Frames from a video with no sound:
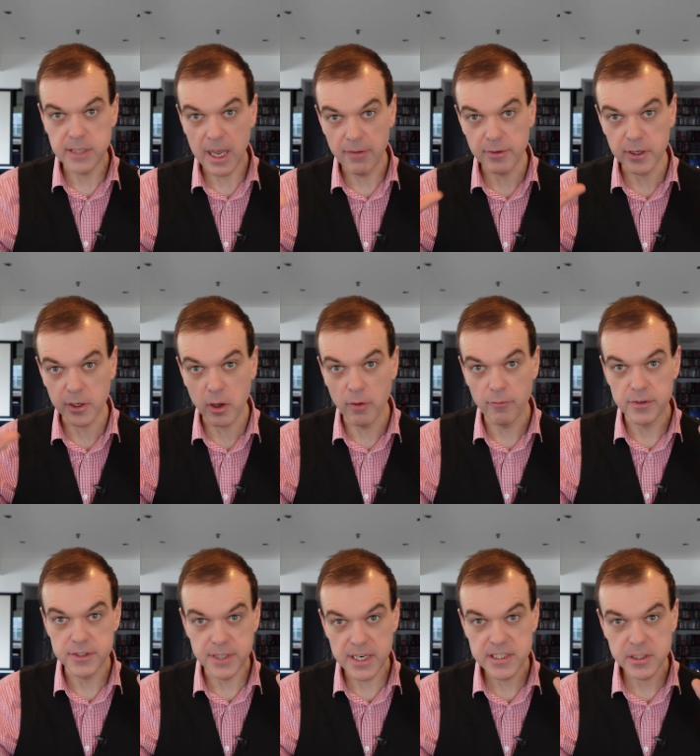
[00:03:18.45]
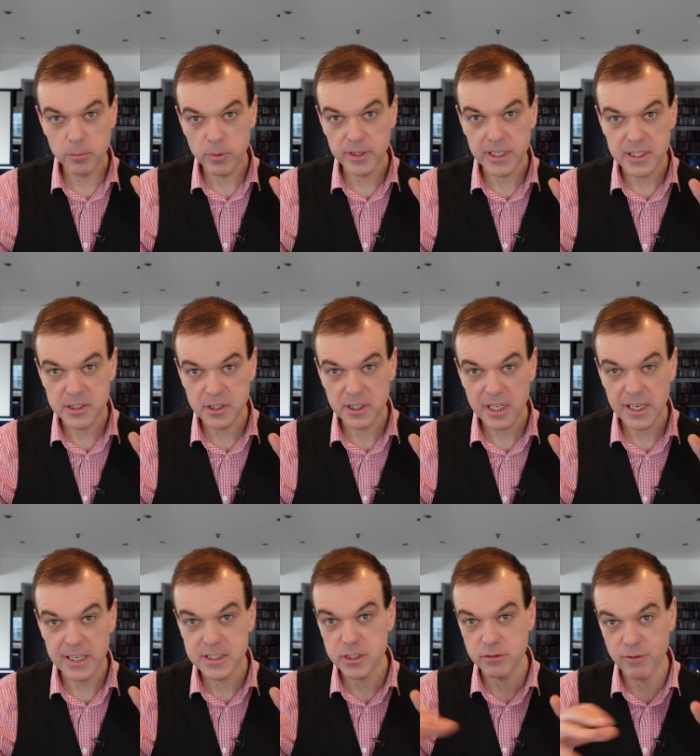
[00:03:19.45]
having a conversation with each other,
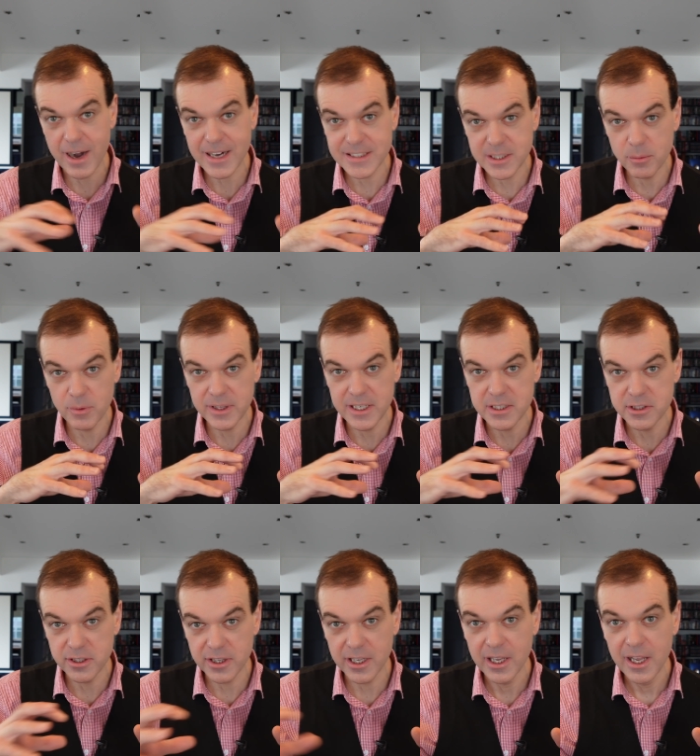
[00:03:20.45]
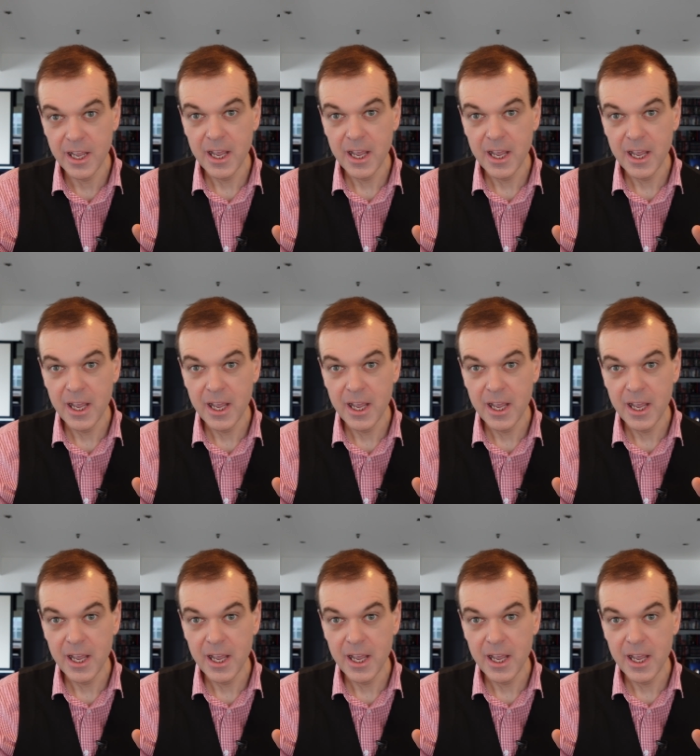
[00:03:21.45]
interacting with each other,